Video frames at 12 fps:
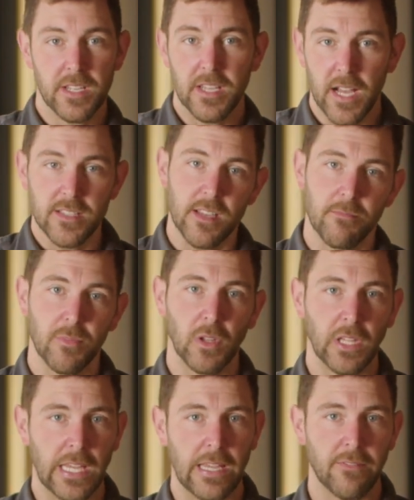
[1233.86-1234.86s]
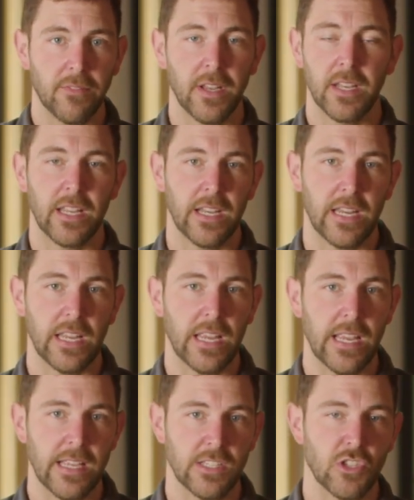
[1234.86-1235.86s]
doesn't believe. And
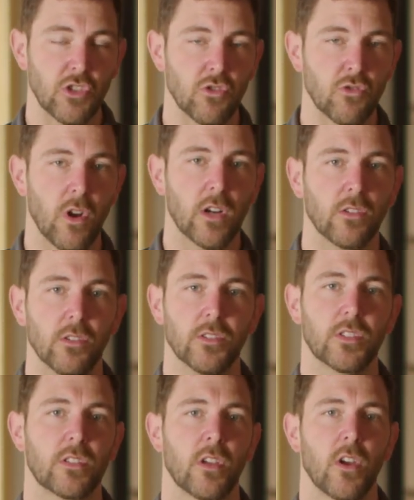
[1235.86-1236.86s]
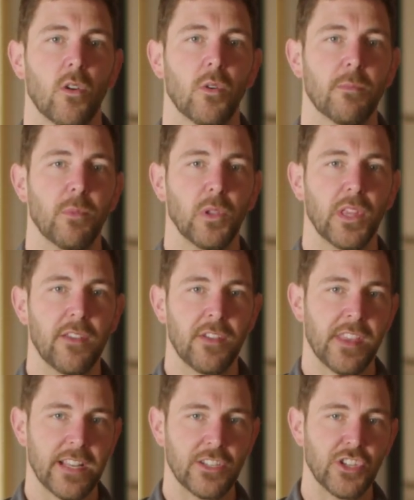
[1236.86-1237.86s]
he struggles with believing
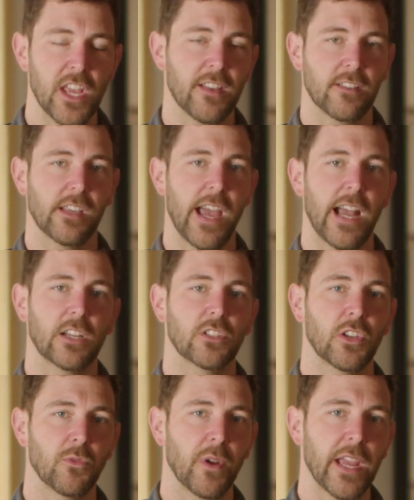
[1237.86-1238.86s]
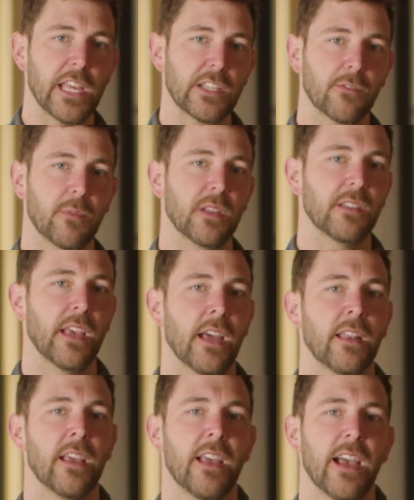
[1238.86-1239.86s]
that Jesus actually raised from the
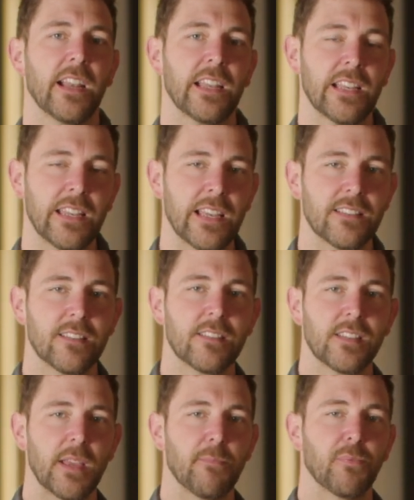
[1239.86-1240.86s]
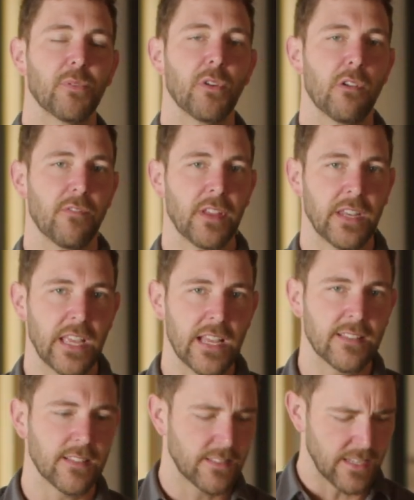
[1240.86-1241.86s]
dead, and he needs to see proof. He
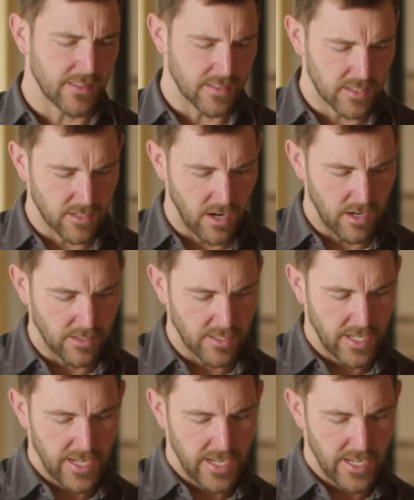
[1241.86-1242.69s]
needs to see the scars